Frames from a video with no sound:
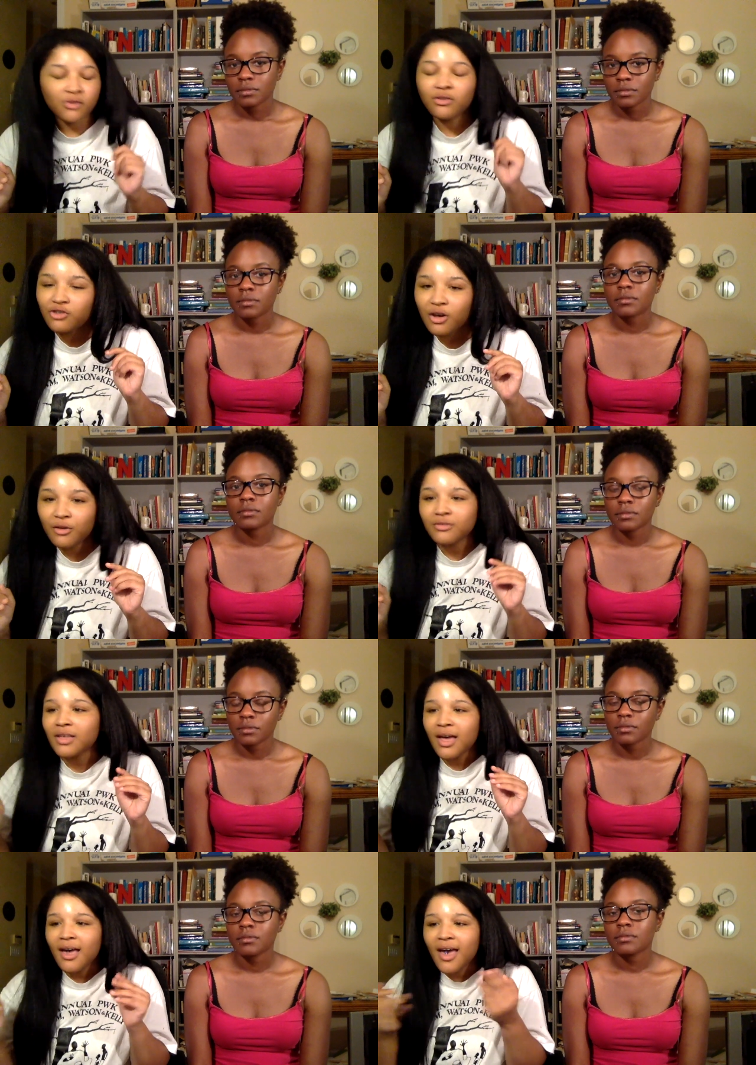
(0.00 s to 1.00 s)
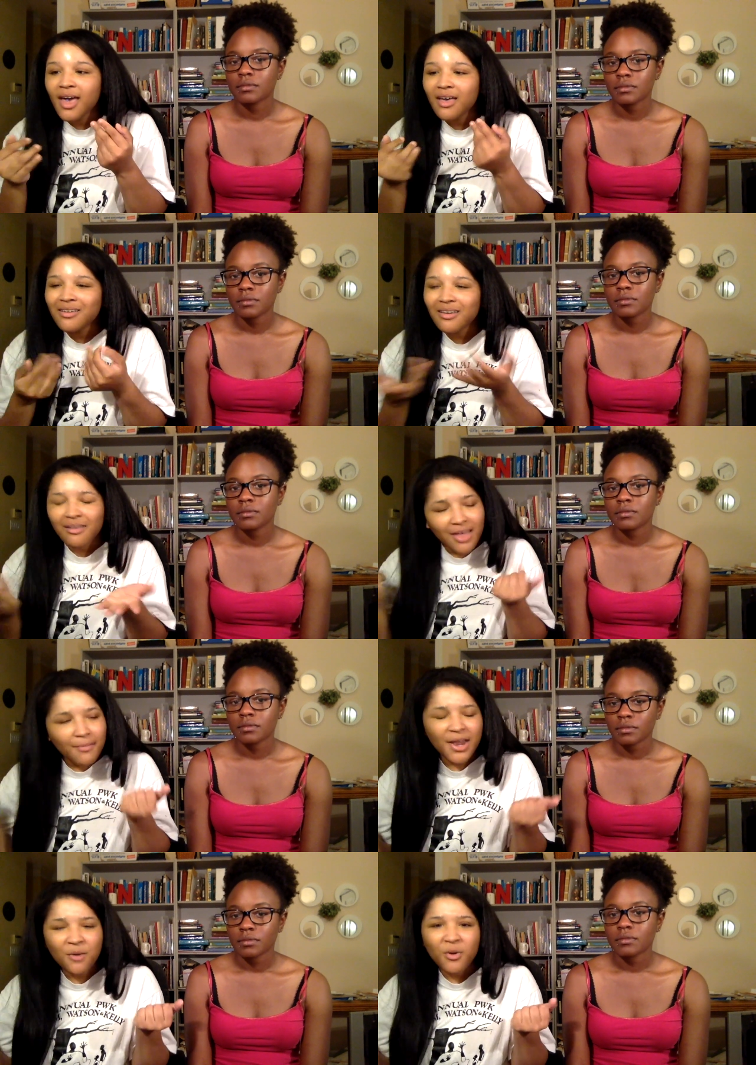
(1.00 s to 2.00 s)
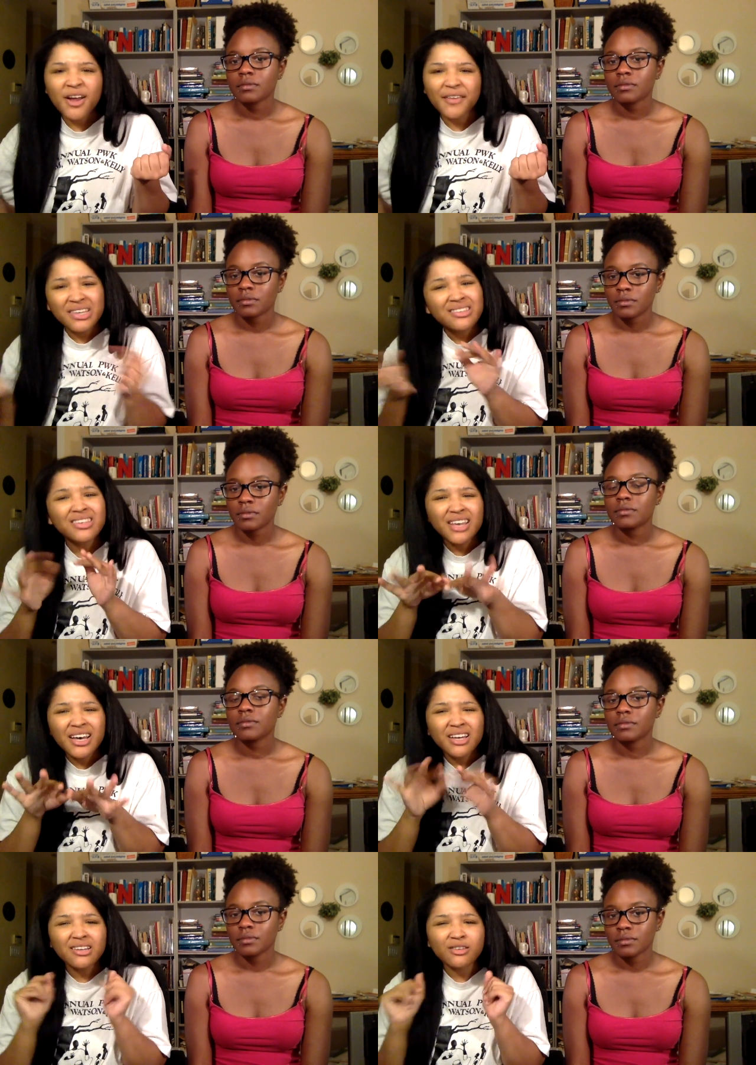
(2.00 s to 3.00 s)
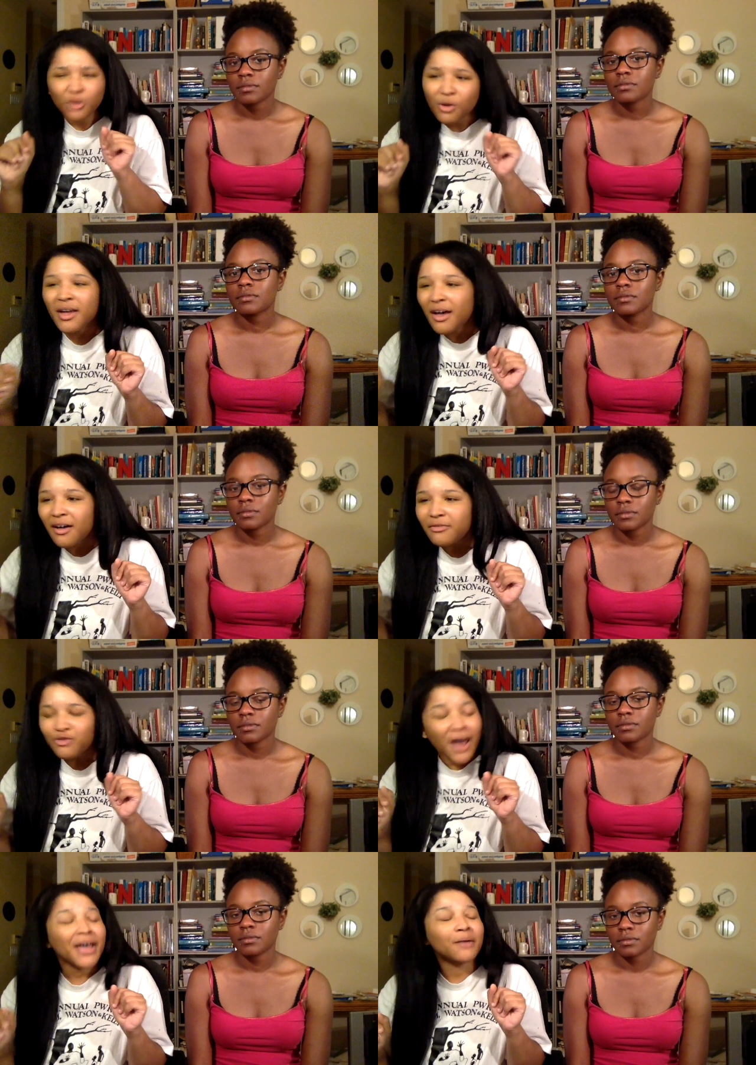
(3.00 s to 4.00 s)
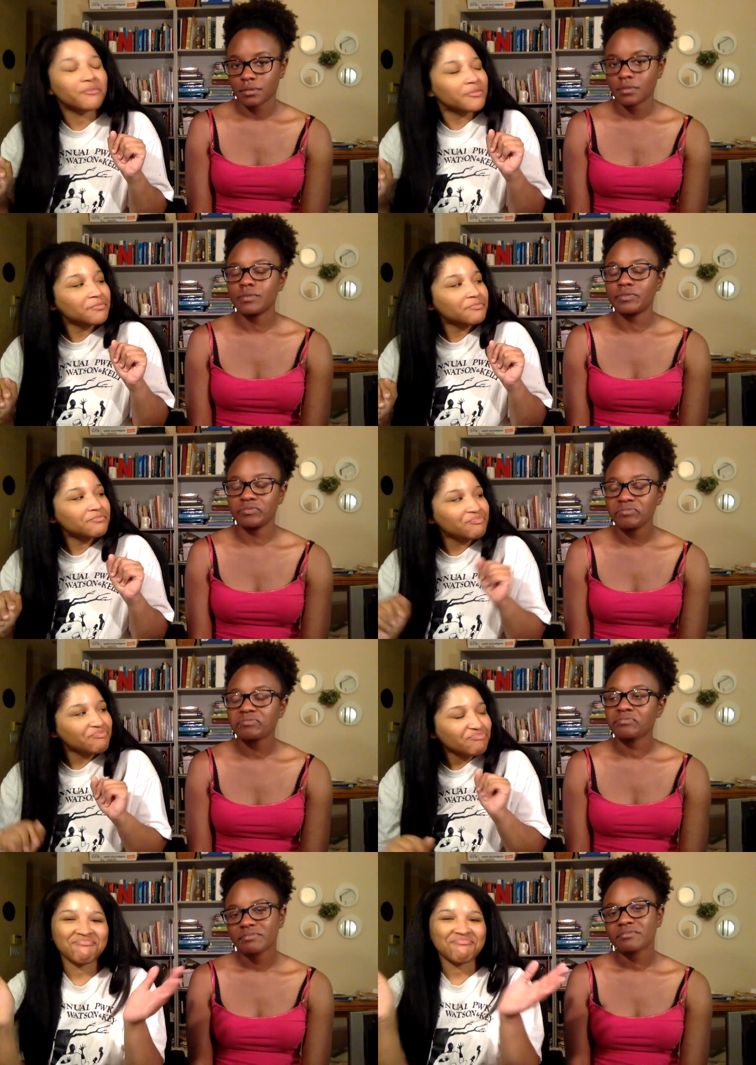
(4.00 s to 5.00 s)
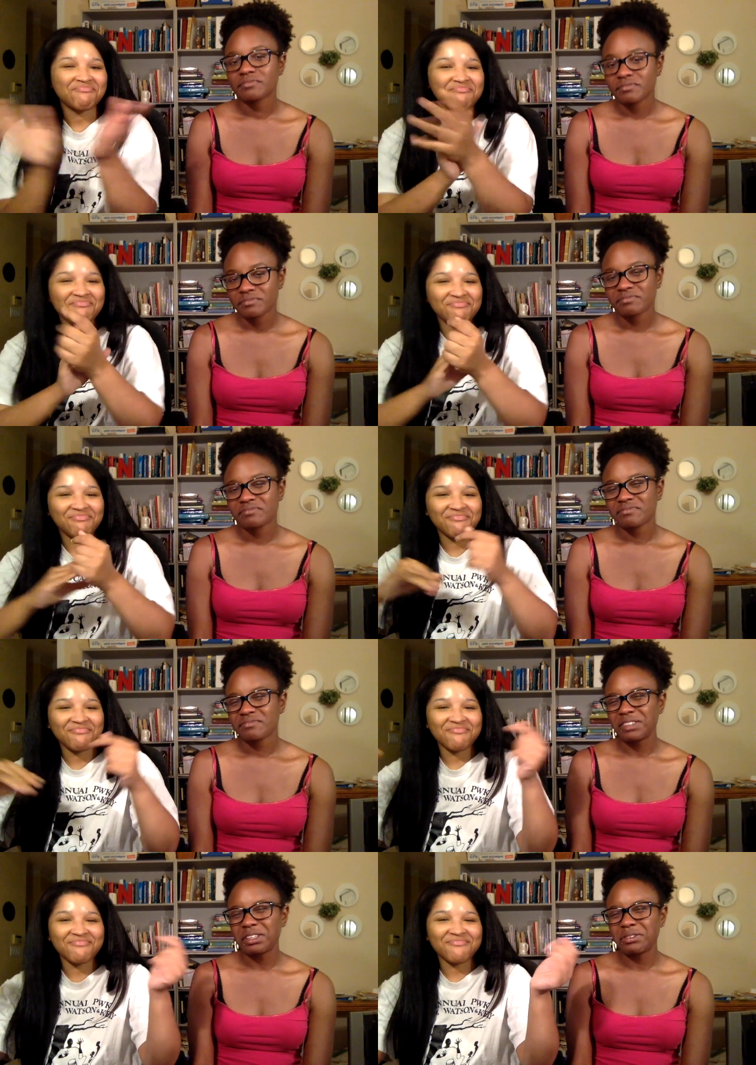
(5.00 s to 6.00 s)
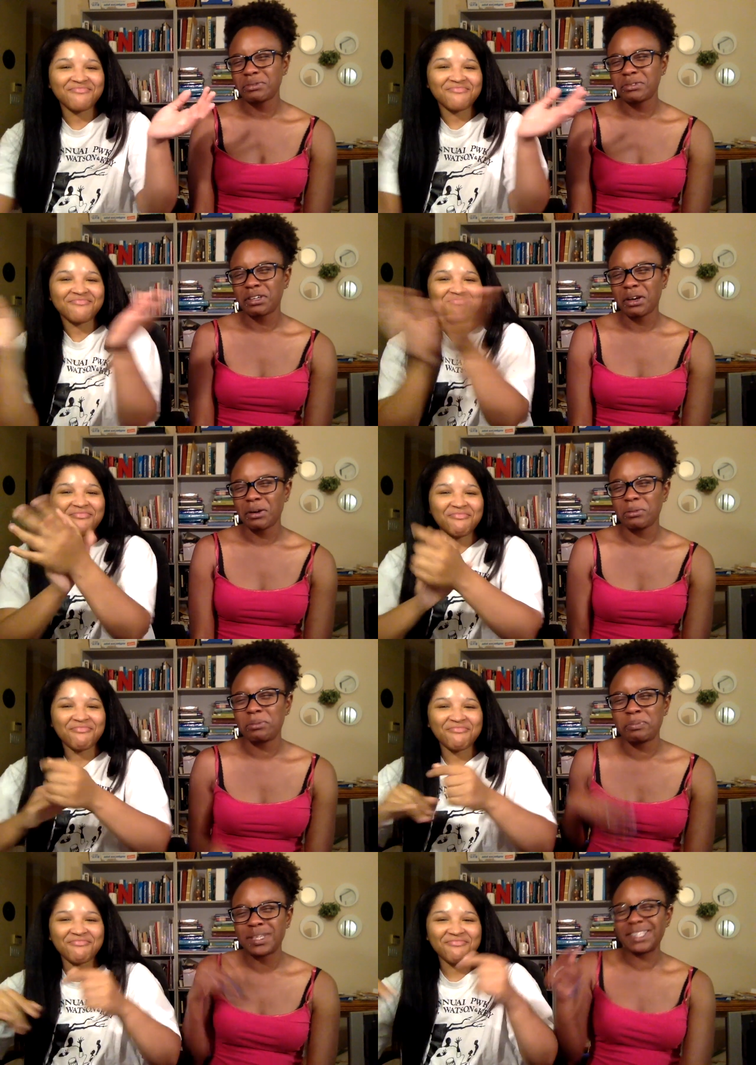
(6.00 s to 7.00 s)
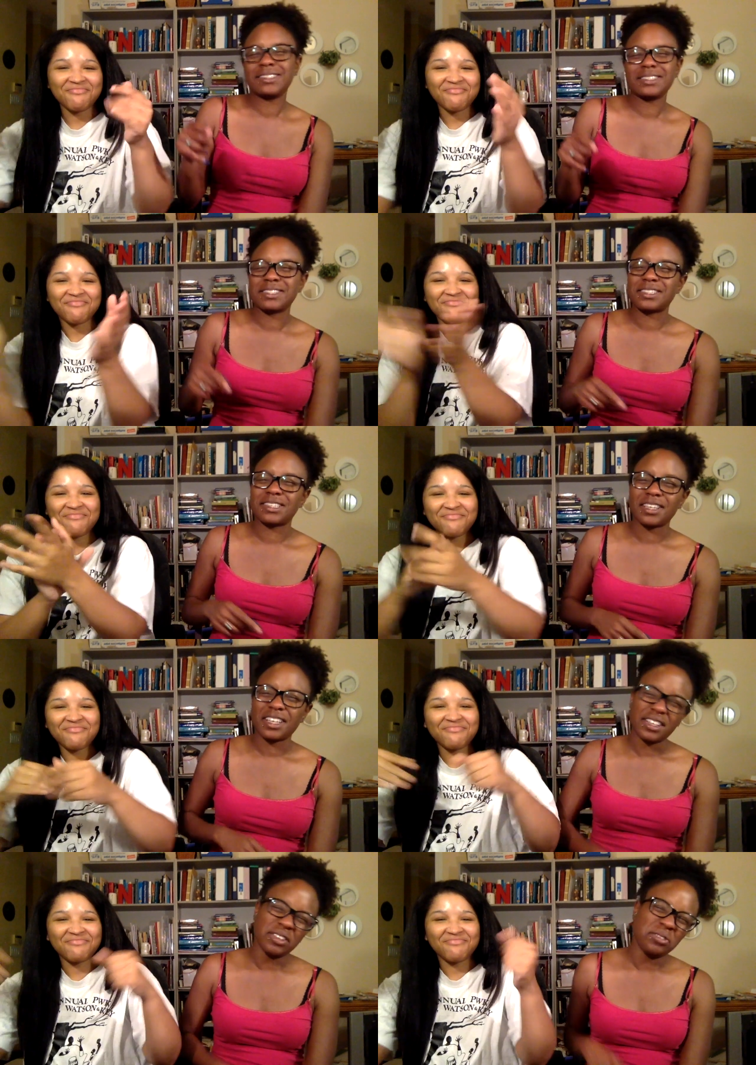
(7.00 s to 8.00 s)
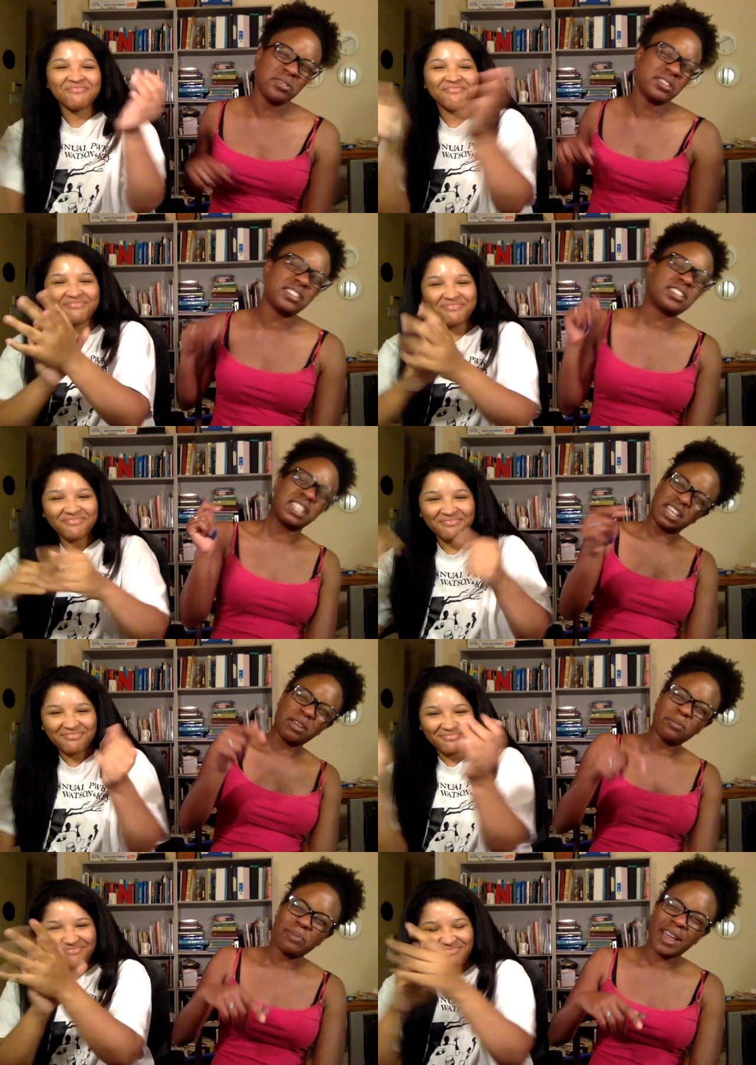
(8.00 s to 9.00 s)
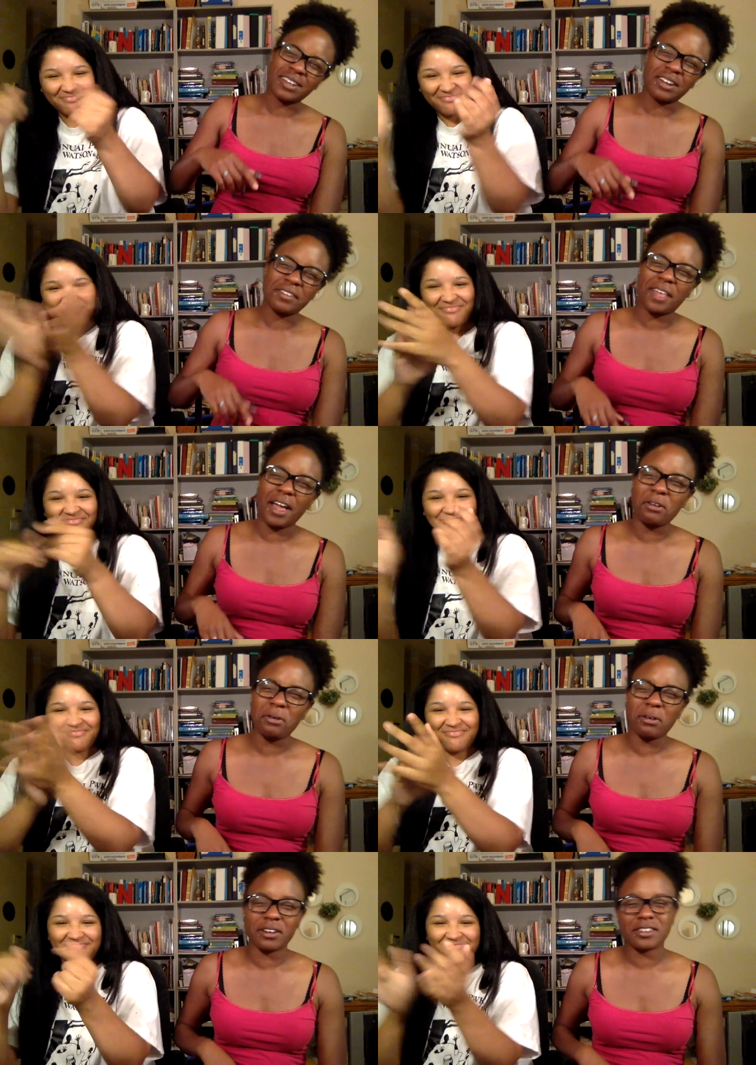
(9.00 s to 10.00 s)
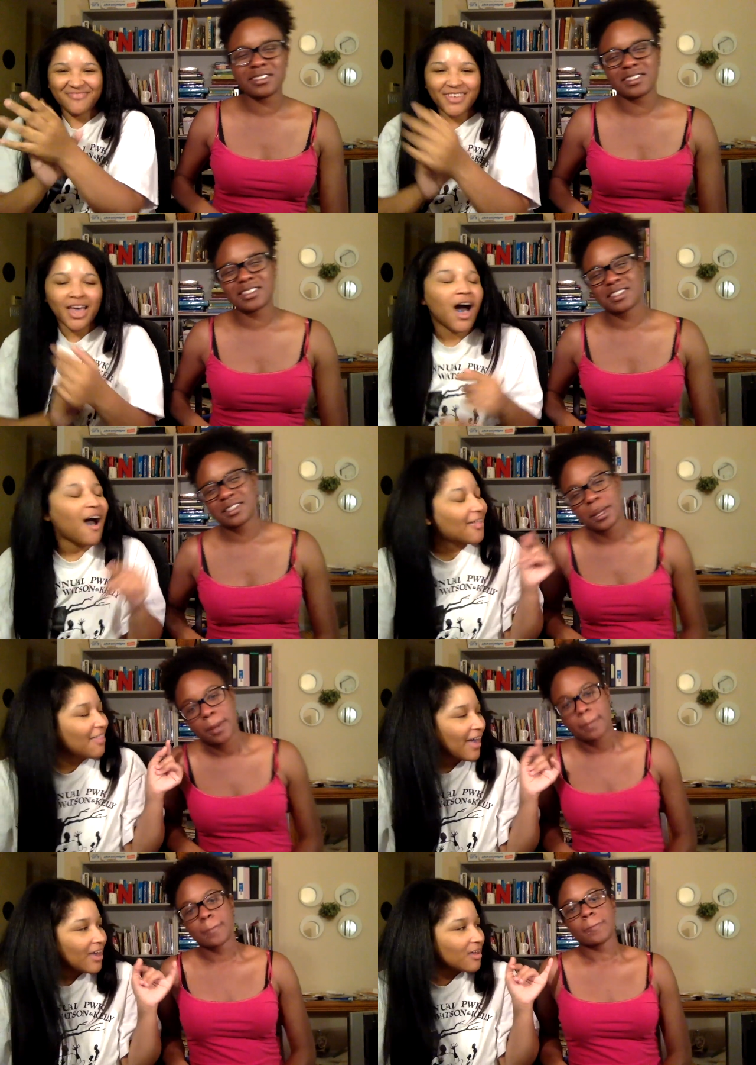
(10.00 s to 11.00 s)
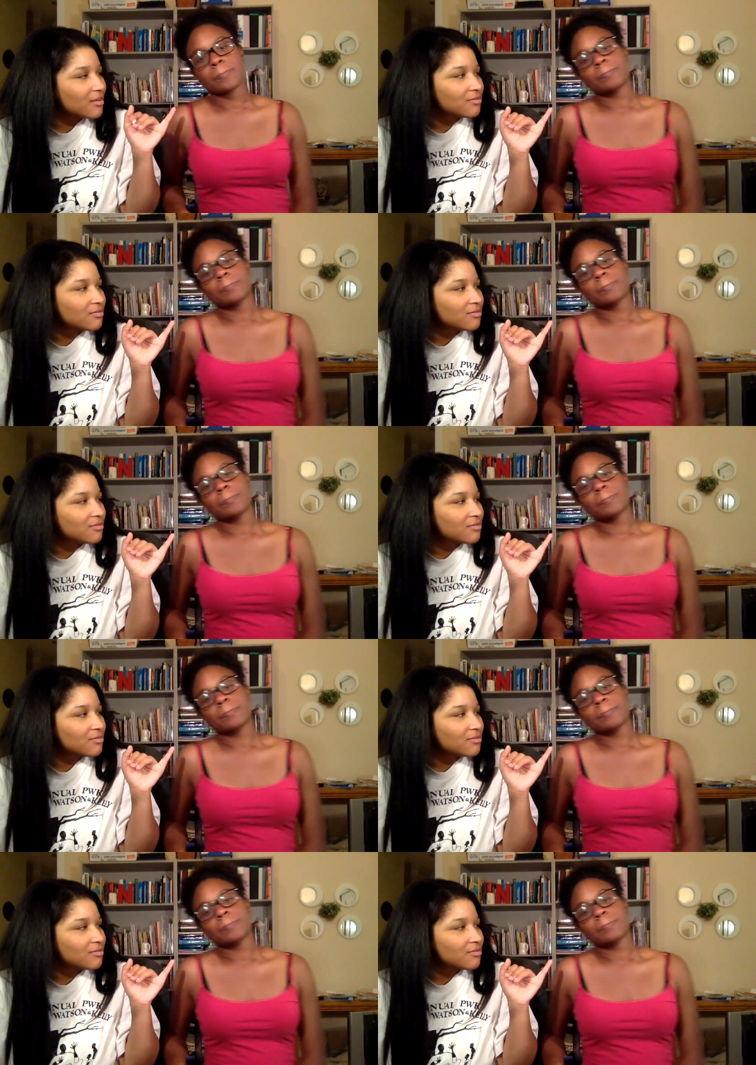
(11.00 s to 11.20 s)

Speaker 1: of music shows, and they made it work. This is a story of triumph. Mm-hmm.
Speaker 2: You go, Beast. You just get back on that horse. Highlight.